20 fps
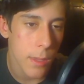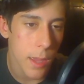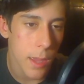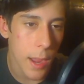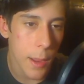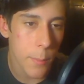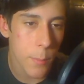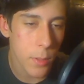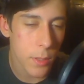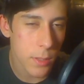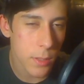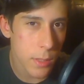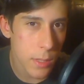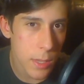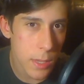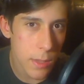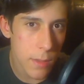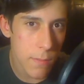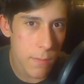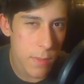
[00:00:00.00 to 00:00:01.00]
I
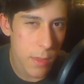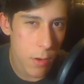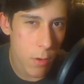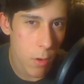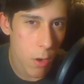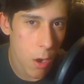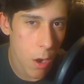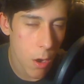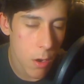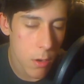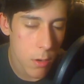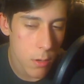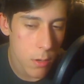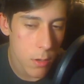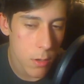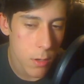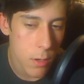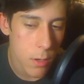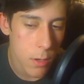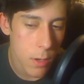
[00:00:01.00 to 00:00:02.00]
believe there are.
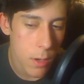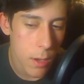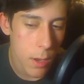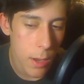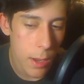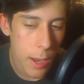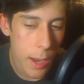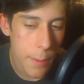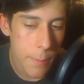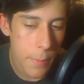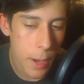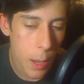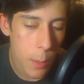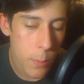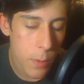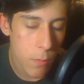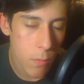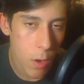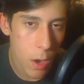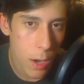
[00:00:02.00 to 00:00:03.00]
I might
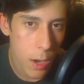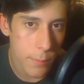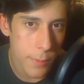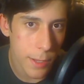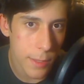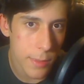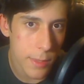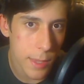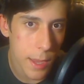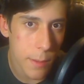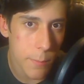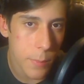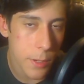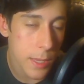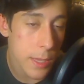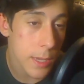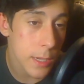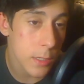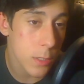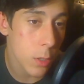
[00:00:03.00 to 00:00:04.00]
be wrong about that, but
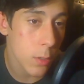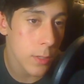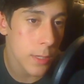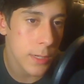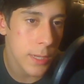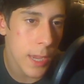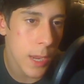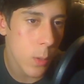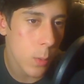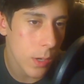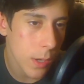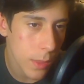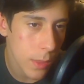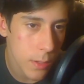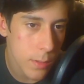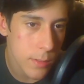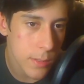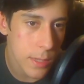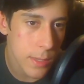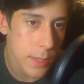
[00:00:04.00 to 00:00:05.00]
he could totally take one of
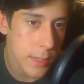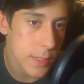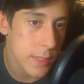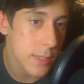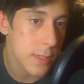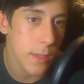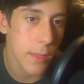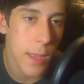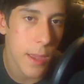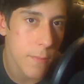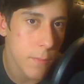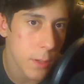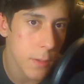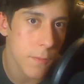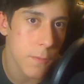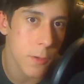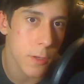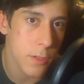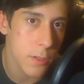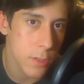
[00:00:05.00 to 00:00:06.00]
those and then still have
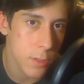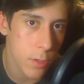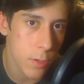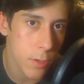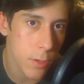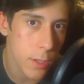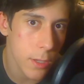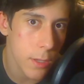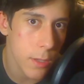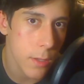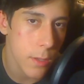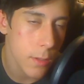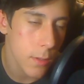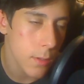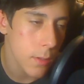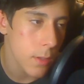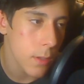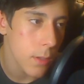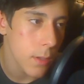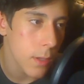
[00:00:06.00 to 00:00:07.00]
one for Tsurugi.
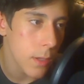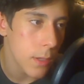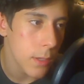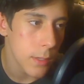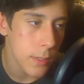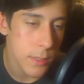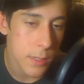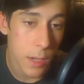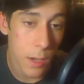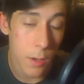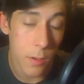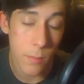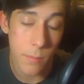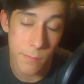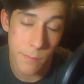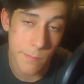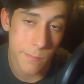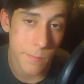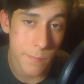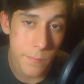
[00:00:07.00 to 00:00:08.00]
So,
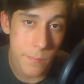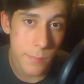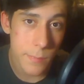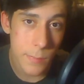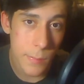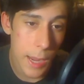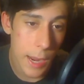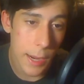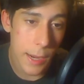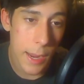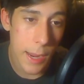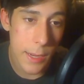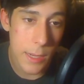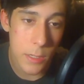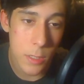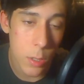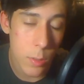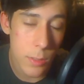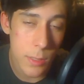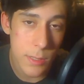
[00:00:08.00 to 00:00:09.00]
I
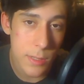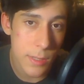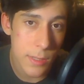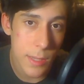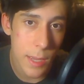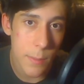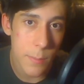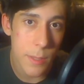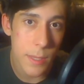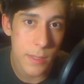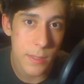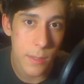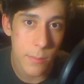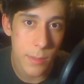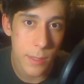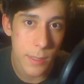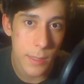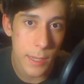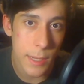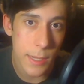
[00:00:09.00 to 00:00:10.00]
could totally see that being
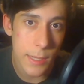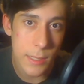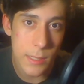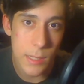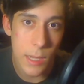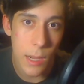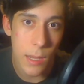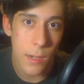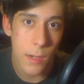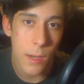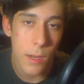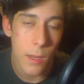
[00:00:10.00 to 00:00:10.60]
something that gets done.